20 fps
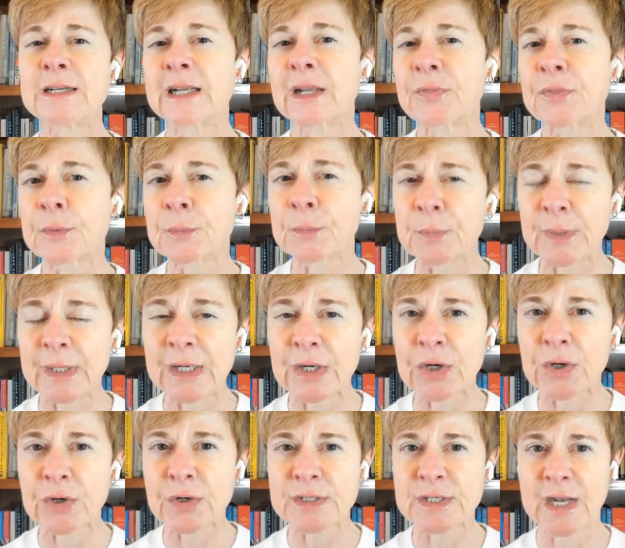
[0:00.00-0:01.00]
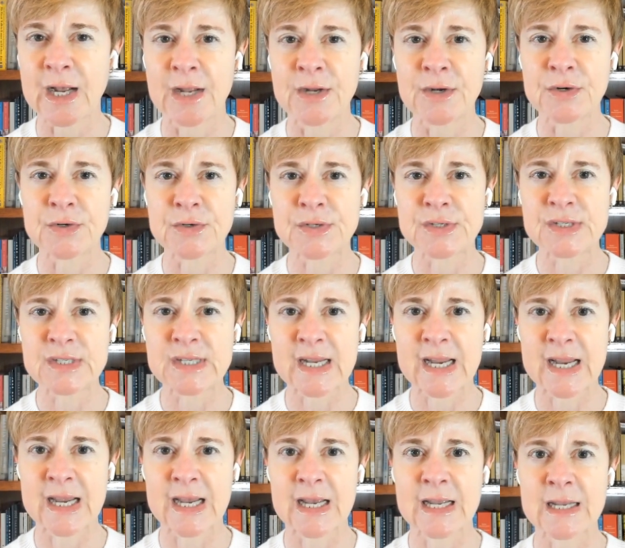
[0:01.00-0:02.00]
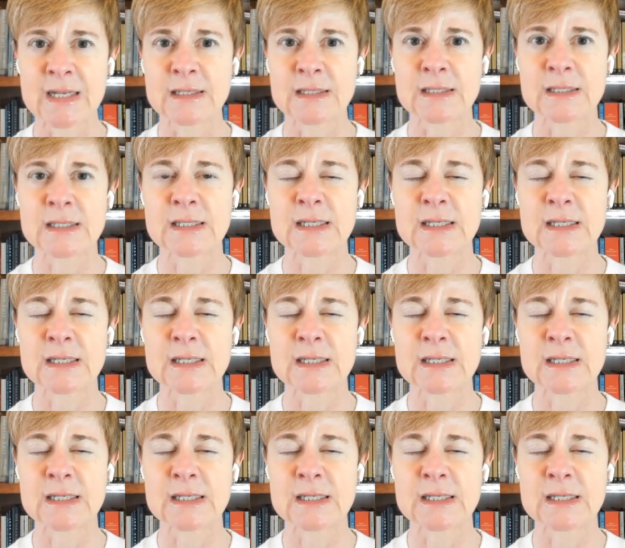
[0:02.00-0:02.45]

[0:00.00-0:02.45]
to get the reader to understand